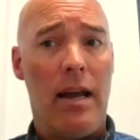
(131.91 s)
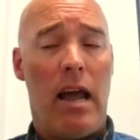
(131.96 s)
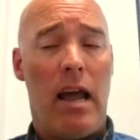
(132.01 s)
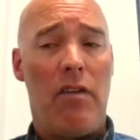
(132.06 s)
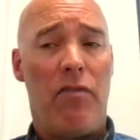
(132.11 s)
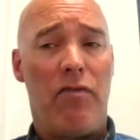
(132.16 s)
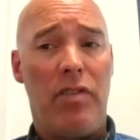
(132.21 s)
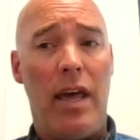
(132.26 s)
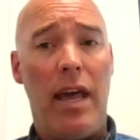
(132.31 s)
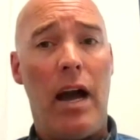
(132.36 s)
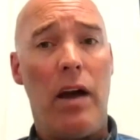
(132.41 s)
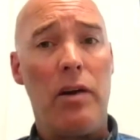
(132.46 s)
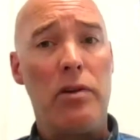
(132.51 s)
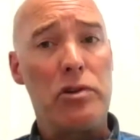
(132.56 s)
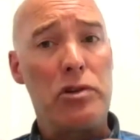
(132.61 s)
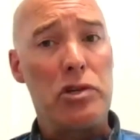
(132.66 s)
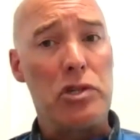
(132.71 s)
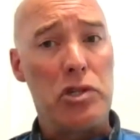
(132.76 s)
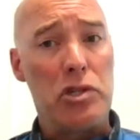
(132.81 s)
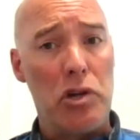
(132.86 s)
If they
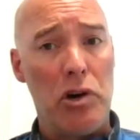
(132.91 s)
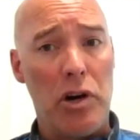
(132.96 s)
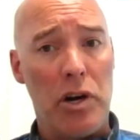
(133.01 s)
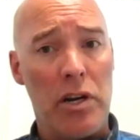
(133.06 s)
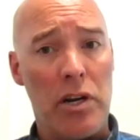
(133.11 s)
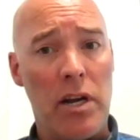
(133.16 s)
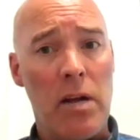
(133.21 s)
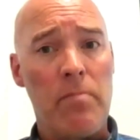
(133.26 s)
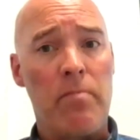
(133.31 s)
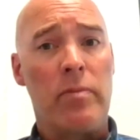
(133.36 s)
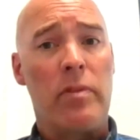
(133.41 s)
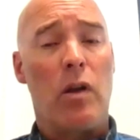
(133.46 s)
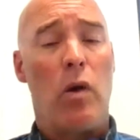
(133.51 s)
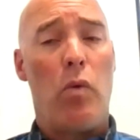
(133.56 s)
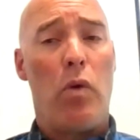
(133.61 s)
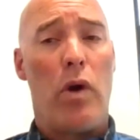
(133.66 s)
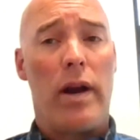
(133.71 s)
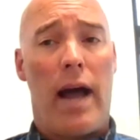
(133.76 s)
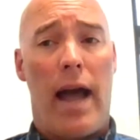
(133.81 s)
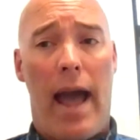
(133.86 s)
understood
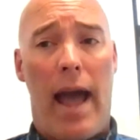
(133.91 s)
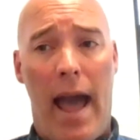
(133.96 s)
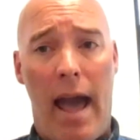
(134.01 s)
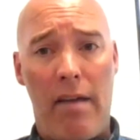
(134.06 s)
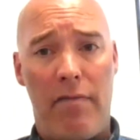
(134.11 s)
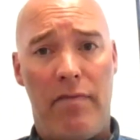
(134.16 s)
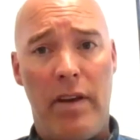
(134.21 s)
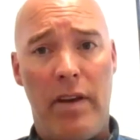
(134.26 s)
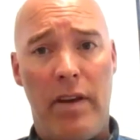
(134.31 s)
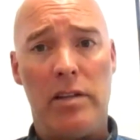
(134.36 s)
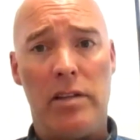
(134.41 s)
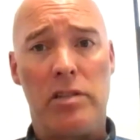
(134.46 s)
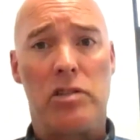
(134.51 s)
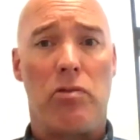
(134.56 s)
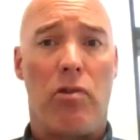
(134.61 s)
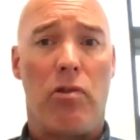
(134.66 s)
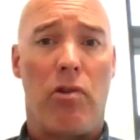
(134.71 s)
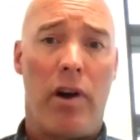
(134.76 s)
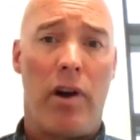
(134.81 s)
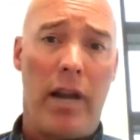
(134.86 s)
what a half inch
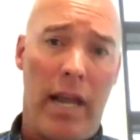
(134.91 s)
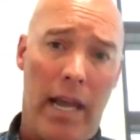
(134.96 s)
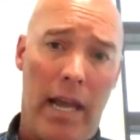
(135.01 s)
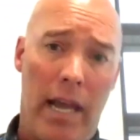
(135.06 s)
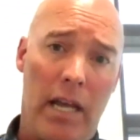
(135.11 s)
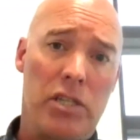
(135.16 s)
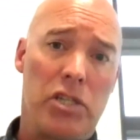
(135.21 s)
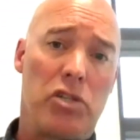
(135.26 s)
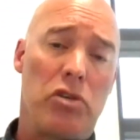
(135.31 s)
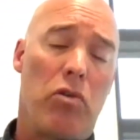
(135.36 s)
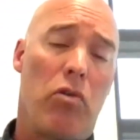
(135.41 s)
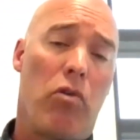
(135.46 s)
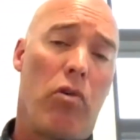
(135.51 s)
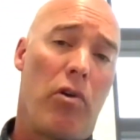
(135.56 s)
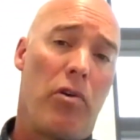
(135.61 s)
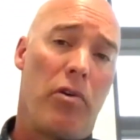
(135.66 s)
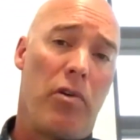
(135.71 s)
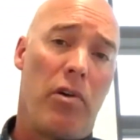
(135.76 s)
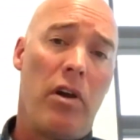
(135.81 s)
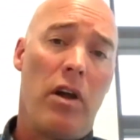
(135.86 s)
or an inch
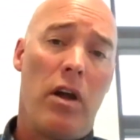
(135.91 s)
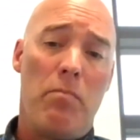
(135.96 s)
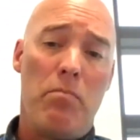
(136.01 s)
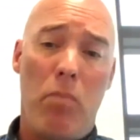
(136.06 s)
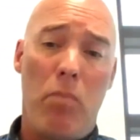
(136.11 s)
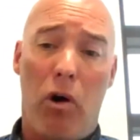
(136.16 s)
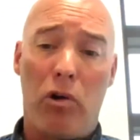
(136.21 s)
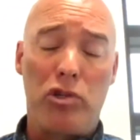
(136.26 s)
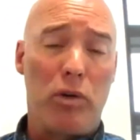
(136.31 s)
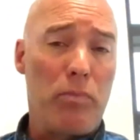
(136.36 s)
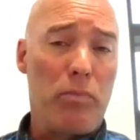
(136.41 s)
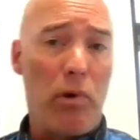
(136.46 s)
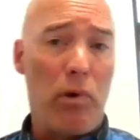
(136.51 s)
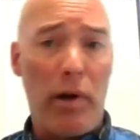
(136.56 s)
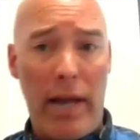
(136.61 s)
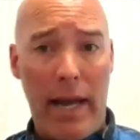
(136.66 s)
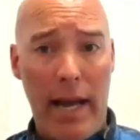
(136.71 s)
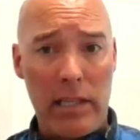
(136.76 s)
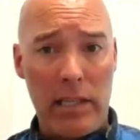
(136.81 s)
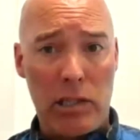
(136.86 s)
or multiple
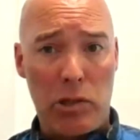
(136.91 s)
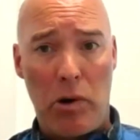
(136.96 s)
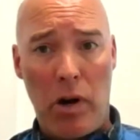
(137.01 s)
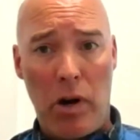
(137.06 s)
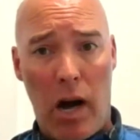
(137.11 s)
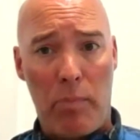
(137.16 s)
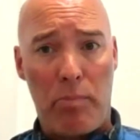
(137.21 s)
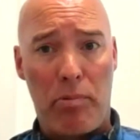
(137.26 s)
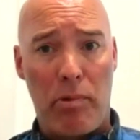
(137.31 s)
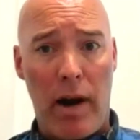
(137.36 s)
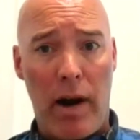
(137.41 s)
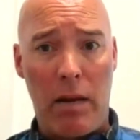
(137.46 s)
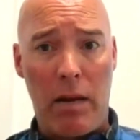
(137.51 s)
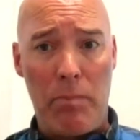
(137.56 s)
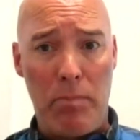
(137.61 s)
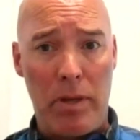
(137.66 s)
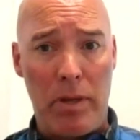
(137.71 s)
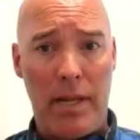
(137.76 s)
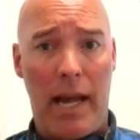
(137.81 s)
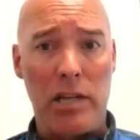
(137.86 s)
hits to an upright
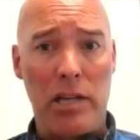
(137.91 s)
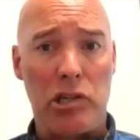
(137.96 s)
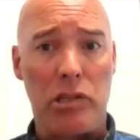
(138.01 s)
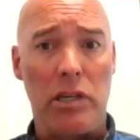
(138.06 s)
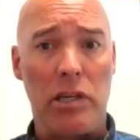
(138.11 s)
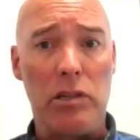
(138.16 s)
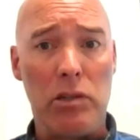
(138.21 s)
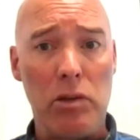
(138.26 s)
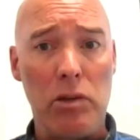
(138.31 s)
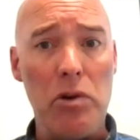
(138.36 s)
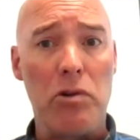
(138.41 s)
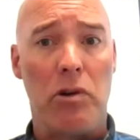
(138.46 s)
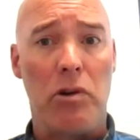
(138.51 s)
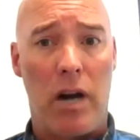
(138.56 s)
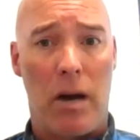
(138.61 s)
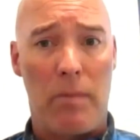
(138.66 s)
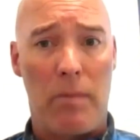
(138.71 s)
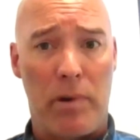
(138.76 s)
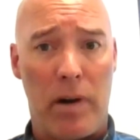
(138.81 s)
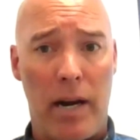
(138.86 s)
can potentially do to an
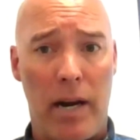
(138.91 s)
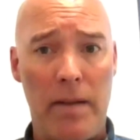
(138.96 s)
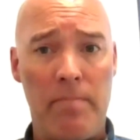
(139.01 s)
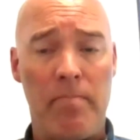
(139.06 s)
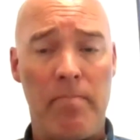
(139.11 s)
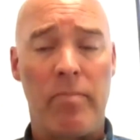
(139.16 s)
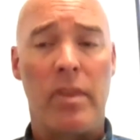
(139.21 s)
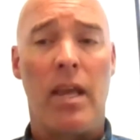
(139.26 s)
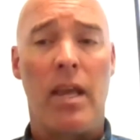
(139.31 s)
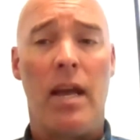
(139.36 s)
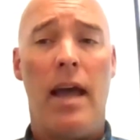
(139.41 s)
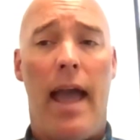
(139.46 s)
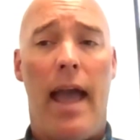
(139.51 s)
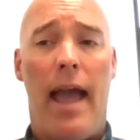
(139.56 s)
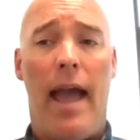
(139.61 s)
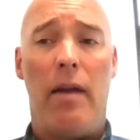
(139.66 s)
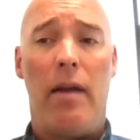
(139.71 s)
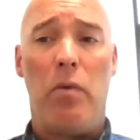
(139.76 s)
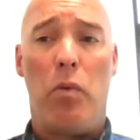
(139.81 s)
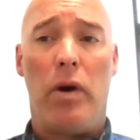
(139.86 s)
upright,
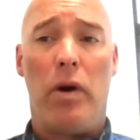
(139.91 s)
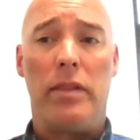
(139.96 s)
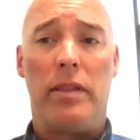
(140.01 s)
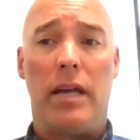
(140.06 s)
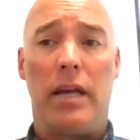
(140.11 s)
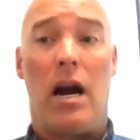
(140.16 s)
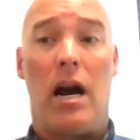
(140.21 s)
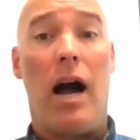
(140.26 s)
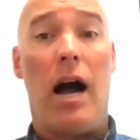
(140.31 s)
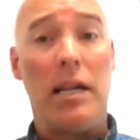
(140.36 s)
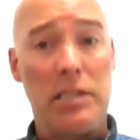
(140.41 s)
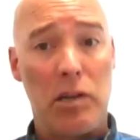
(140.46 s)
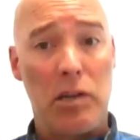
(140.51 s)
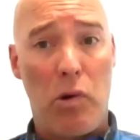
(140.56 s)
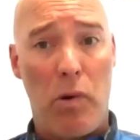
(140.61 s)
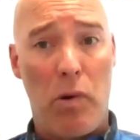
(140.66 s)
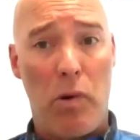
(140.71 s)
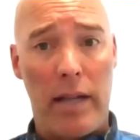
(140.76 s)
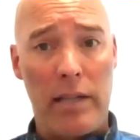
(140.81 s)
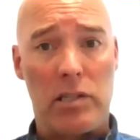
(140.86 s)
and what the
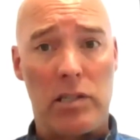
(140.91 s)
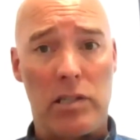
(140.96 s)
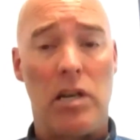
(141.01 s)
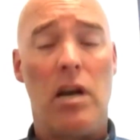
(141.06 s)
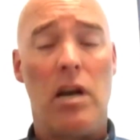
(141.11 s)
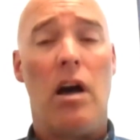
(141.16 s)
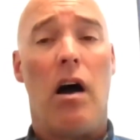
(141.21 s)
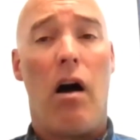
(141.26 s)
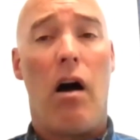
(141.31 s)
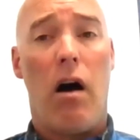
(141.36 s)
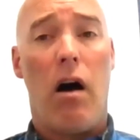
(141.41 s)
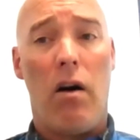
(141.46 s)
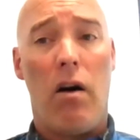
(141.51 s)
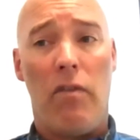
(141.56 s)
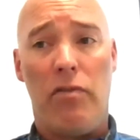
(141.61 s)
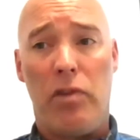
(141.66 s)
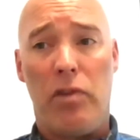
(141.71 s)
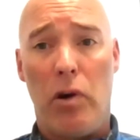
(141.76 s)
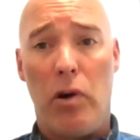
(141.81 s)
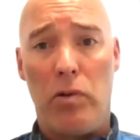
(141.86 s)
consequence
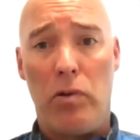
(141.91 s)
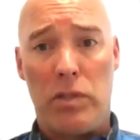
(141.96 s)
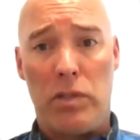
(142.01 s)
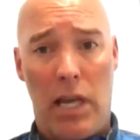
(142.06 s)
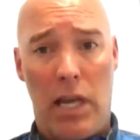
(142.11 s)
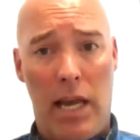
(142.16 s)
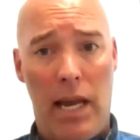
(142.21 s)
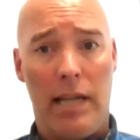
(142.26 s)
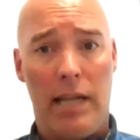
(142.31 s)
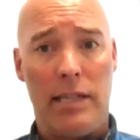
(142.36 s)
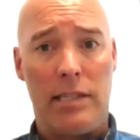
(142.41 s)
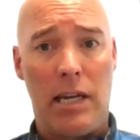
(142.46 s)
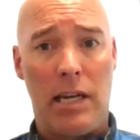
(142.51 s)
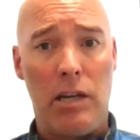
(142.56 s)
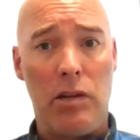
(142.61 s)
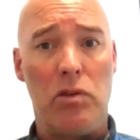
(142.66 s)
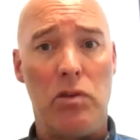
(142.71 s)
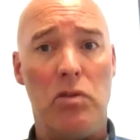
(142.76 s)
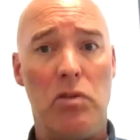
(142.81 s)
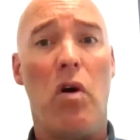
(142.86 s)
of those hits
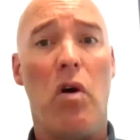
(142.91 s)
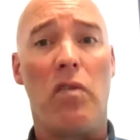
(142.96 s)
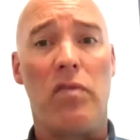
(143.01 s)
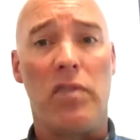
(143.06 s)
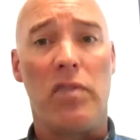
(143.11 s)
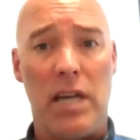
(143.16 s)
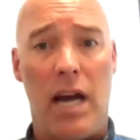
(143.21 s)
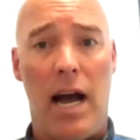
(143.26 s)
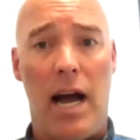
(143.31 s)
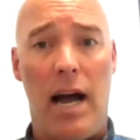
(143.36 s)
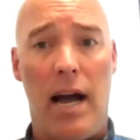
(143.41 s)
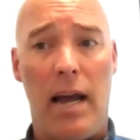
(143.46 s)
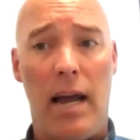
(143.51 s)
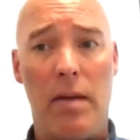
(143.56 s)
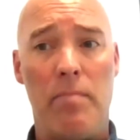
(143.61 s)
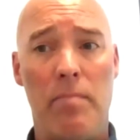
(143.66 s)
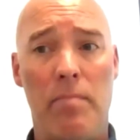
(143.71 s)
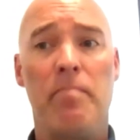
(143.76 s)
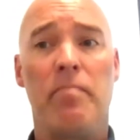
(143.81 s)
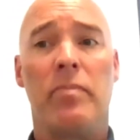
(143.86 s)
can do over
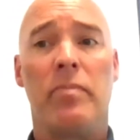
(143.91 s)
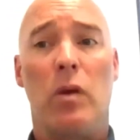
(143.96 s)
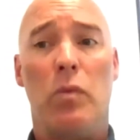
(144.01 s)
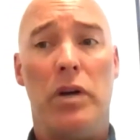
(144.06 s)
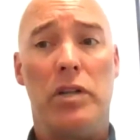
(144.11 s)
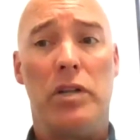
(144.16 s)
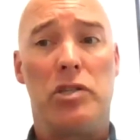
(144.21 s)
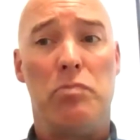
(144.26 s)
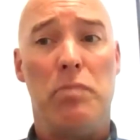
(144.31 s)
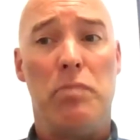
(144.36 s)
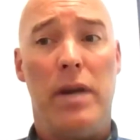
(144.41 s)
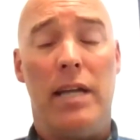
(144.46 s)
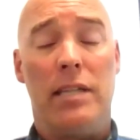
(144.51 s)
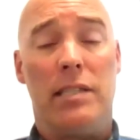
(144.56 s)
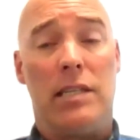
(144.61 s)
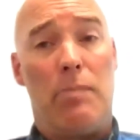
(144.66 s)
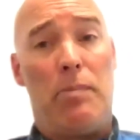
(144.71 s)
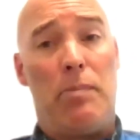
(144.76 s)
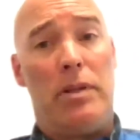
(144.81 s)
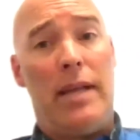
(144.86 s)
time, which
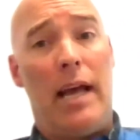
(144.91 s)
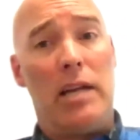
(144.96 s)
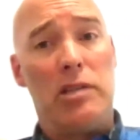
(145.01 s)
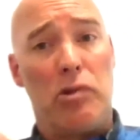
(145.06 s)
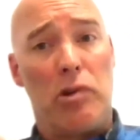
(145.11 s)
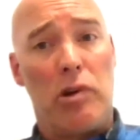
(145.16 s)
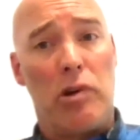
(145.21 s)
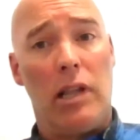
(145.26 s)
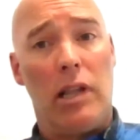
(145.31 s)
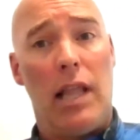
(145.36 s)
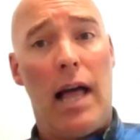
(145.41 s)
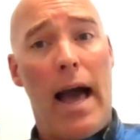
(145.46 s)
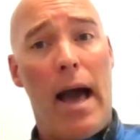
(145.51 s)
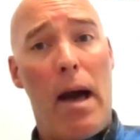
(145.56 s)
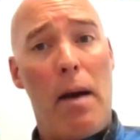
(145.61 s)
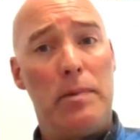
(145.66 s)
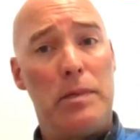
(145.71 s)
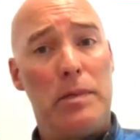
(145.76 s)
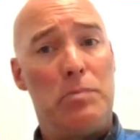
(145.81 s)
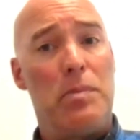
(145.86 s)
means a potential
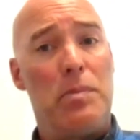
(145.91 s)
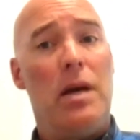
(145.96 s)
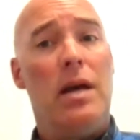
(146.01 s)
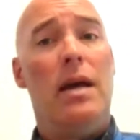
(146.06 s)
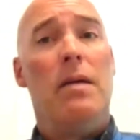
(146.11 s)
collapse,